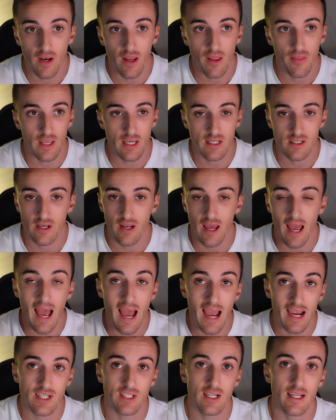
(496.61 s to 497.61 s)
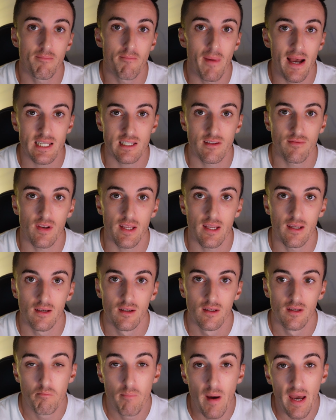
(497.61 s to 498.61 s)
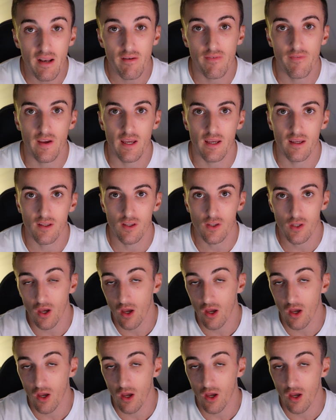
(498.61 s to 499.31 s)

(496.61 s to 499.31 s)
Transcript: I think is going to actually massively benefit